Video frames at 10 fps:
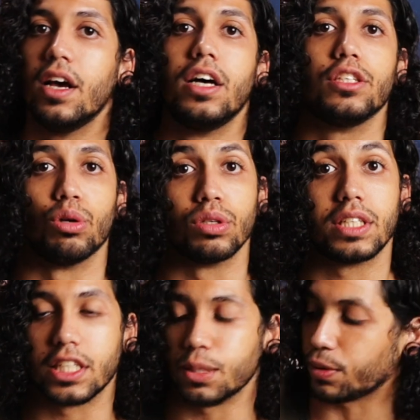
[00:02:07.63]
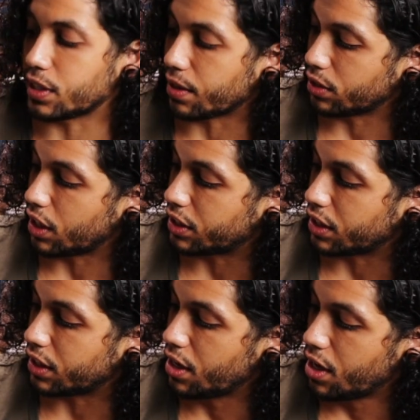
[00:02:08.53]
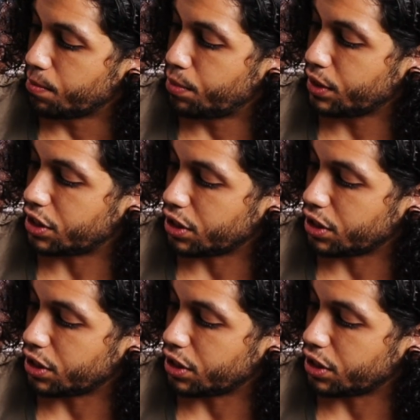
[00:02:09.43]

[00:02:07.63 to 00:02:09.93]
So a 60% reduction puts